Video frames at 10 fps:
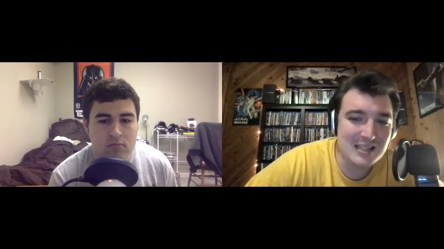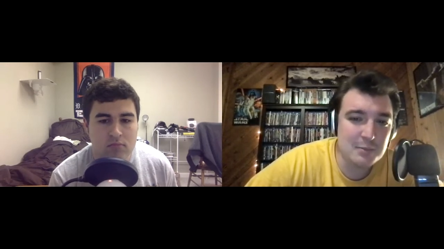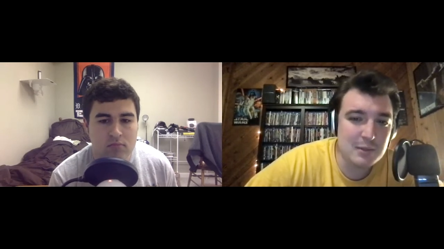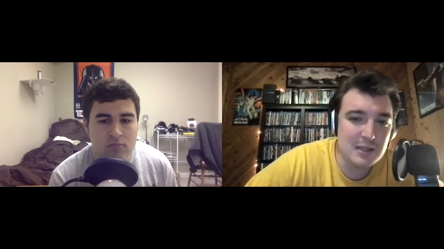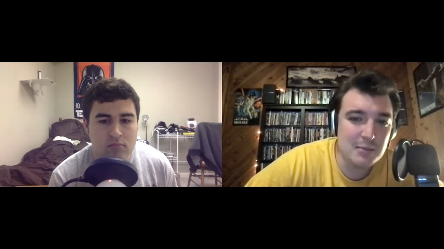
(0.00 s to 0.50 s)
Speaker 1: to
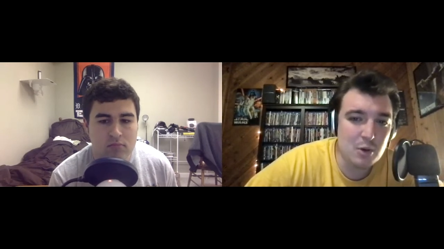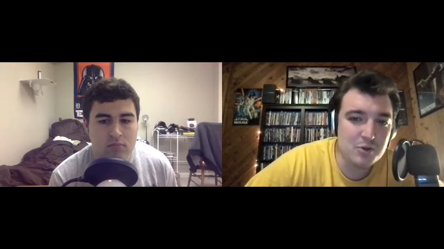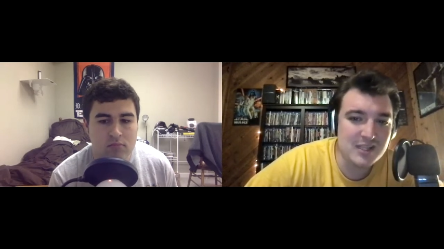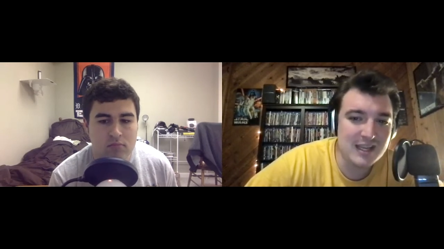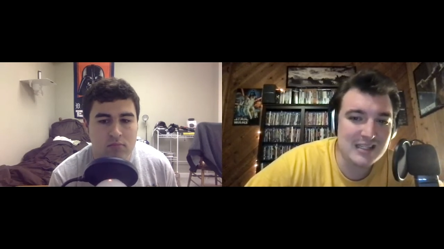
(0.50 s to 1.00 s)
be the
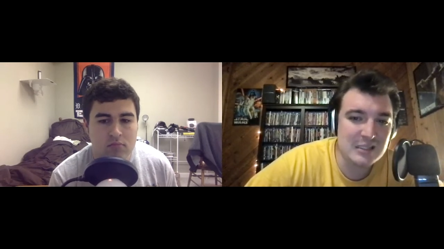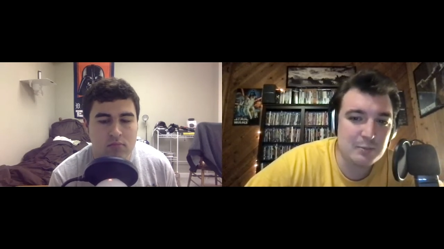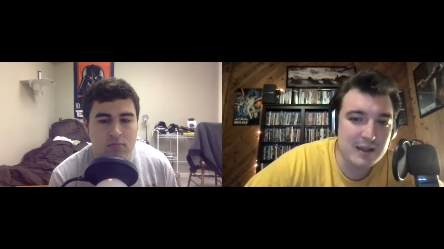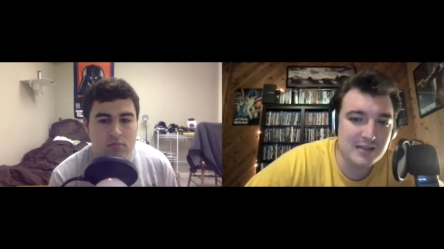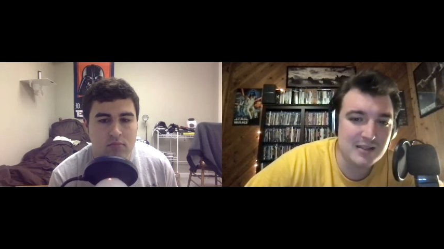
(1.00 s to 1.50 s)
most
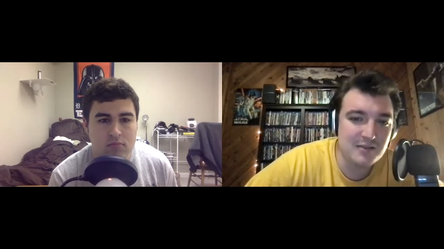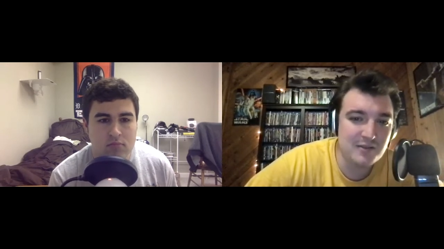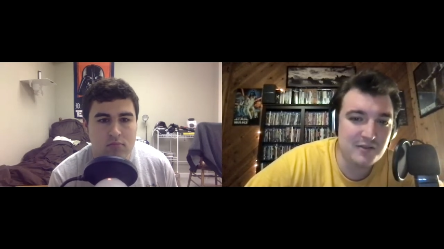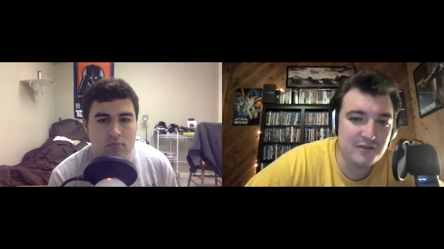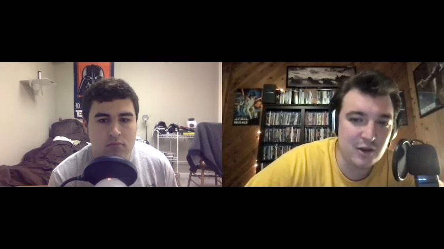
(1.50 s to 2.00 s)
expensive
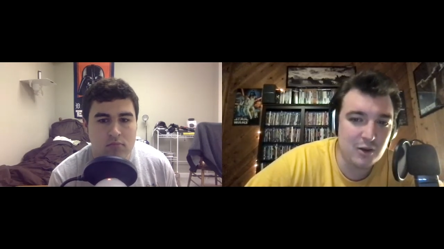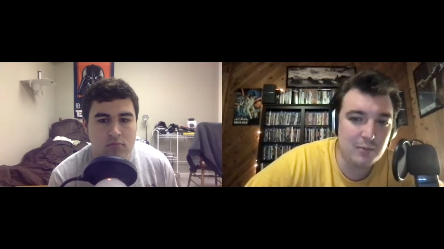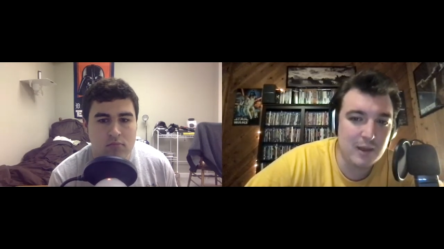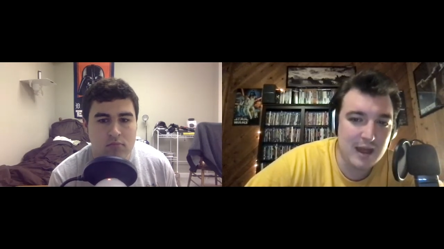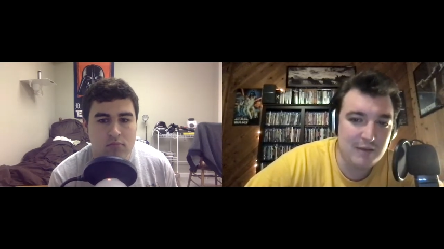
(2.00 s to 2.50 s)

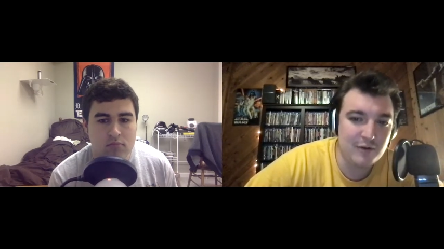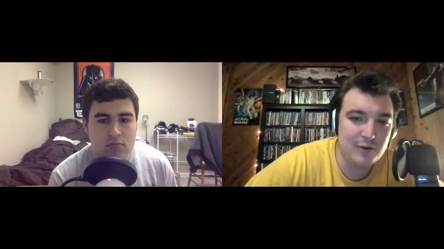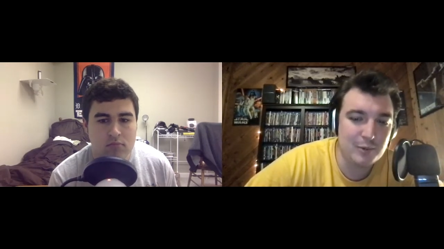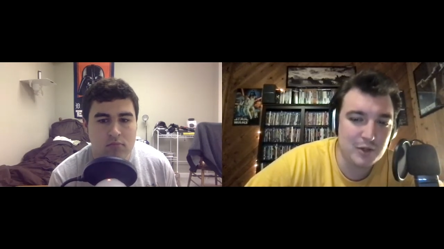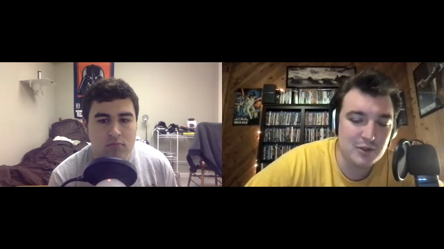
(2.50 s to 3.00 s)
film ever
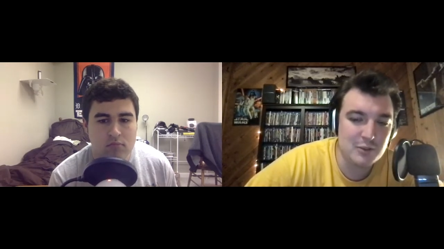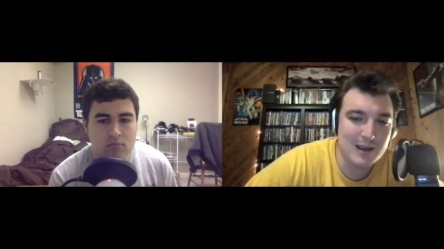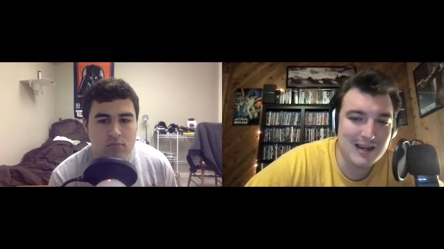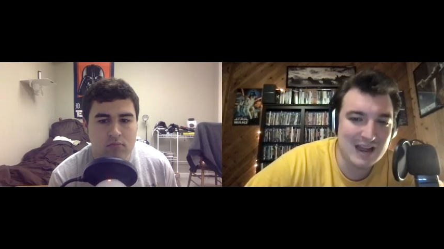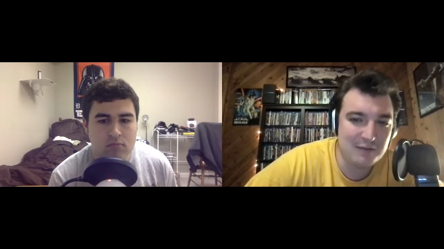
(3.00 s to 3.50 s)
produced
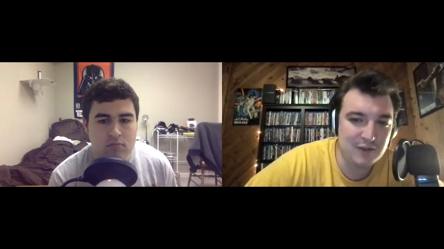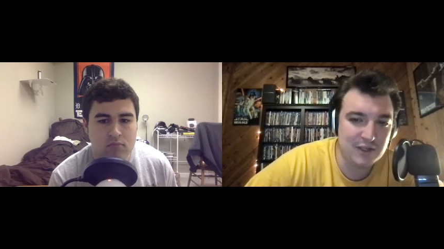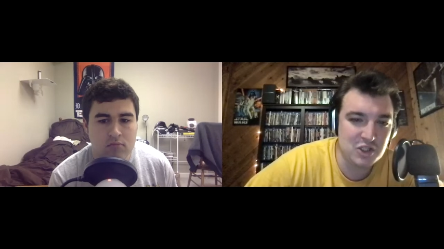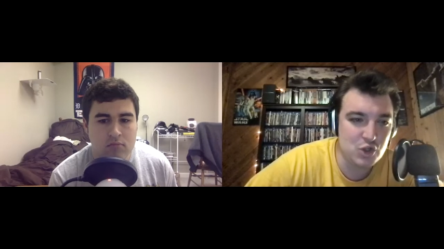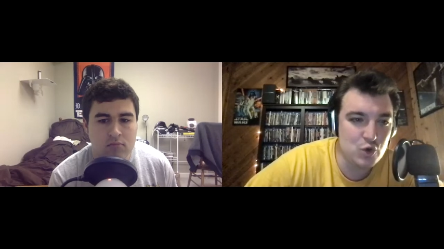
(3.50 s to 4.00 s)
by
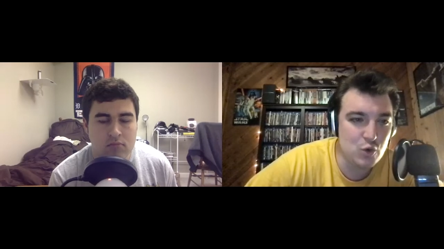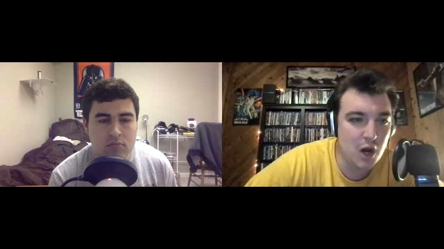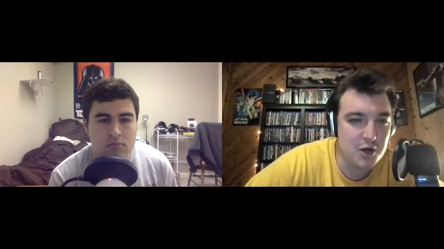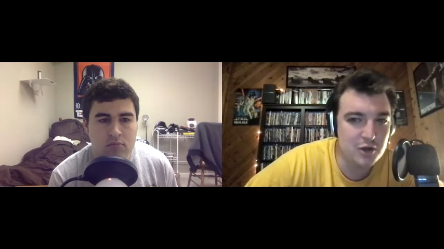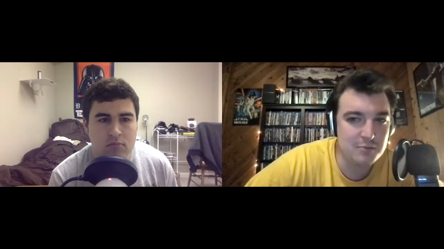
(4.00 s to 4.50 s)
Netflix, two
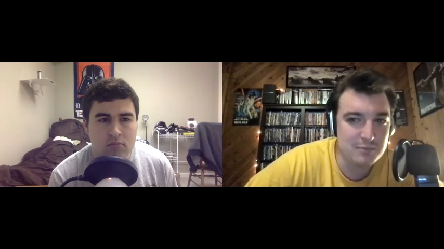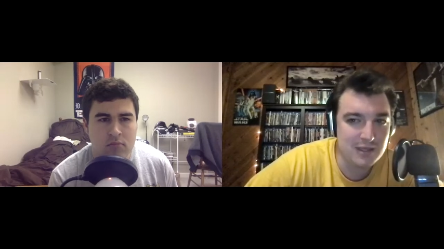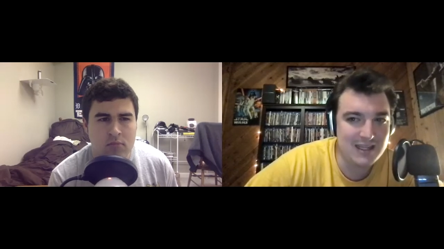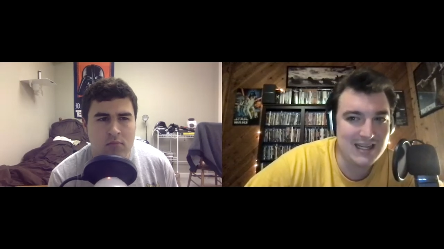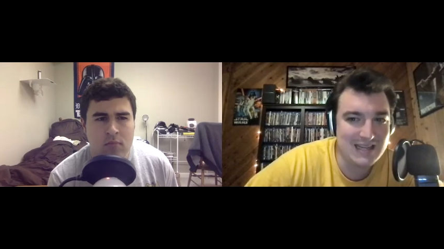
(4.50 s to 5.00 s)
hundred
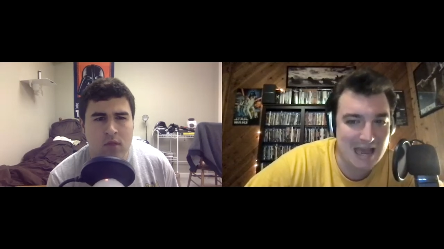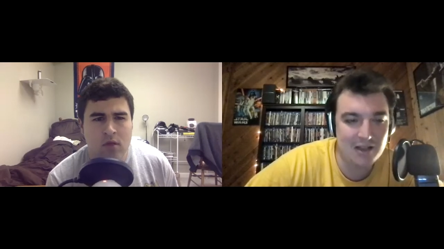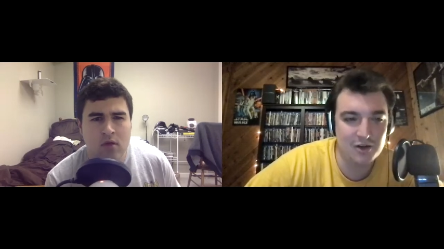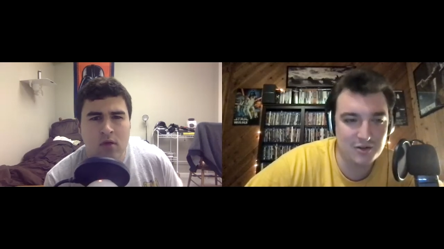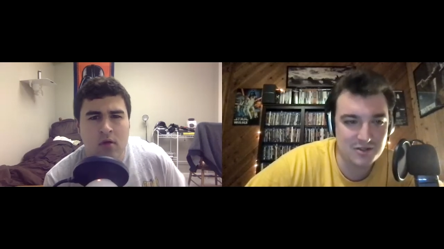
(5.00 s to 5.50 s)
million
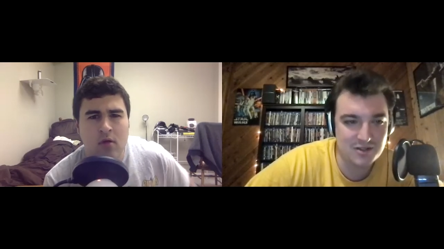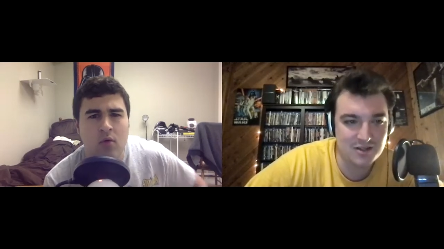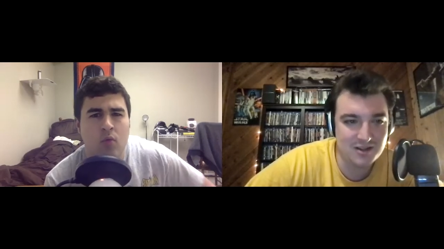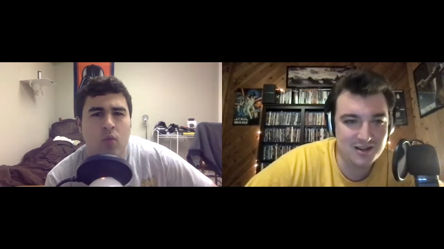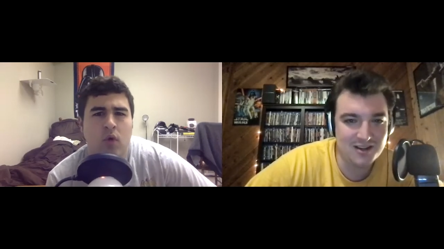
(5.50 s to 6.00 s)
dollars.
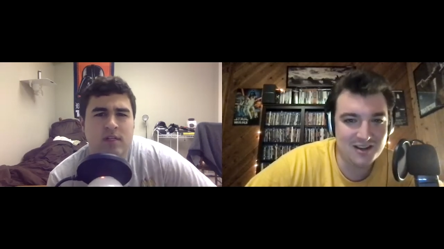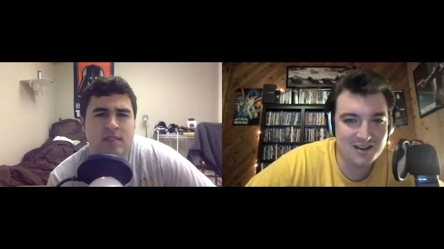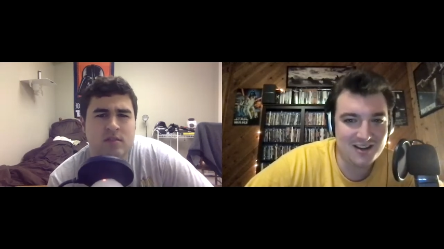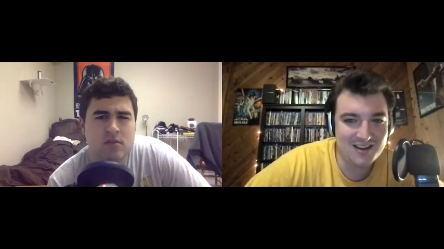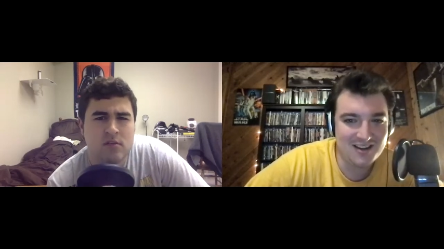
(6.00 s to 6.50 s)

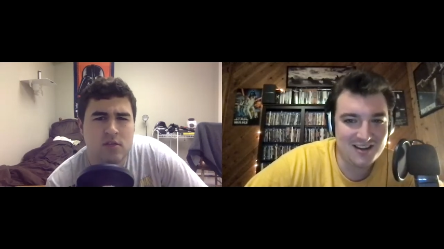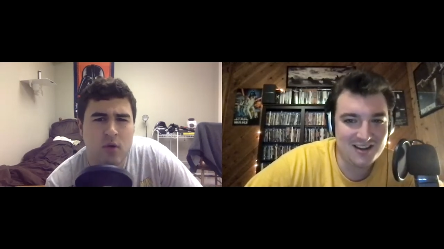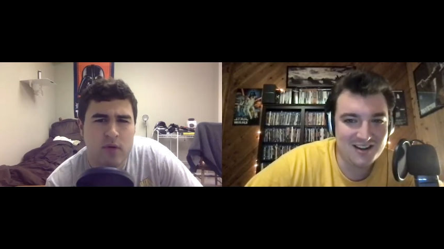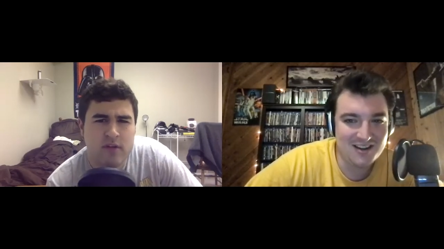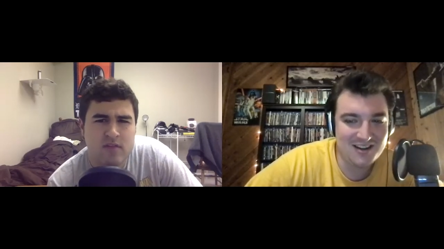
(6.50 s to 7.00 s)
Speaker 2: What's do you know
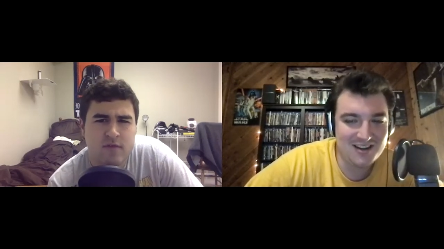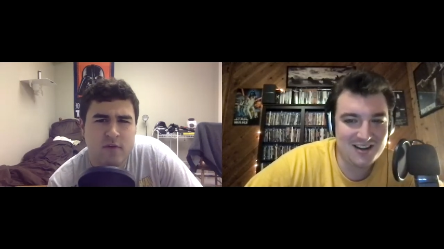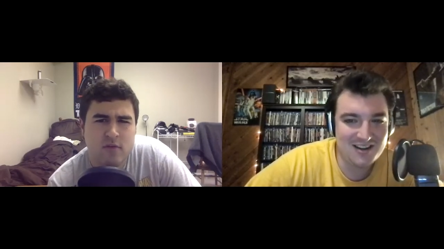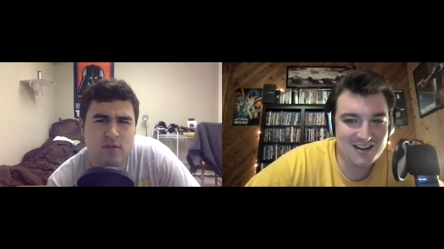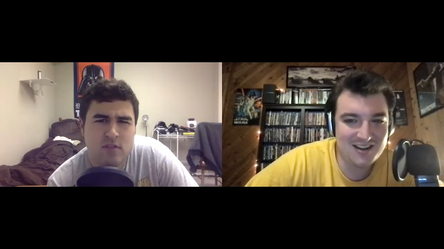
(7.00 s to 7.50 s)
what's
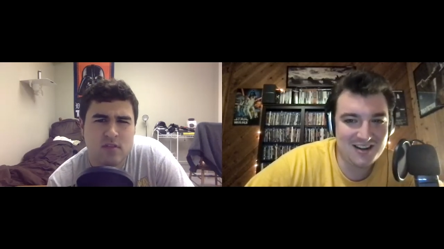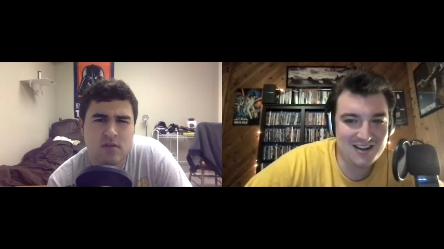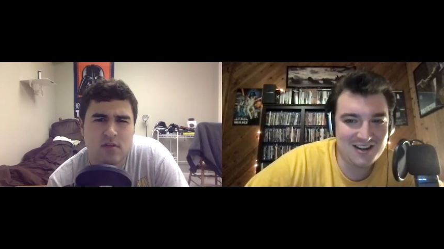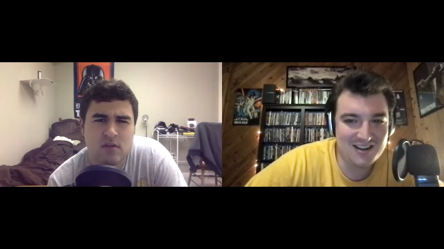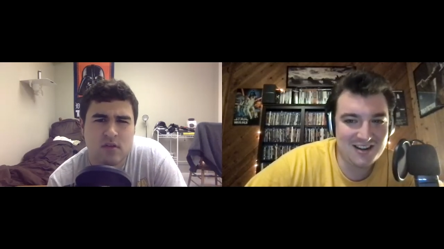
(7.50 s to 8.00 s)
first?
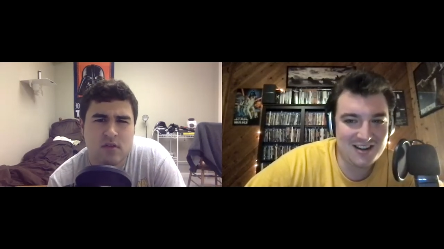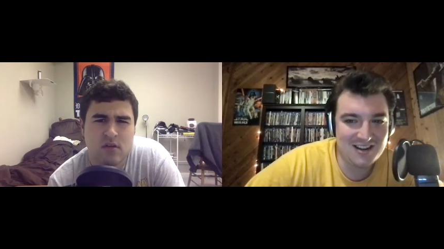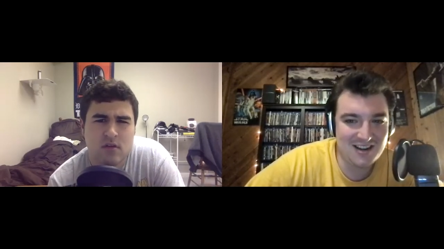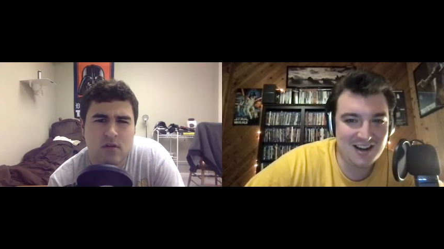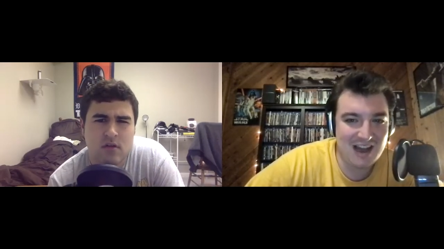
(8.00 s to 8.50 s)

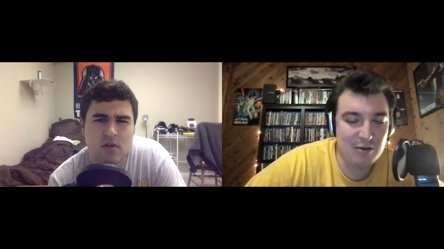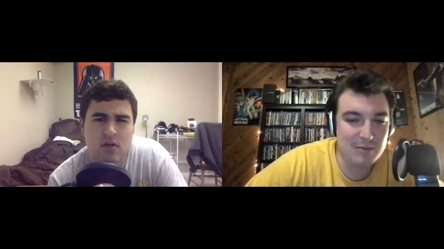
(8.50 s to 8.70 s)
Speaker 1: Uh, I would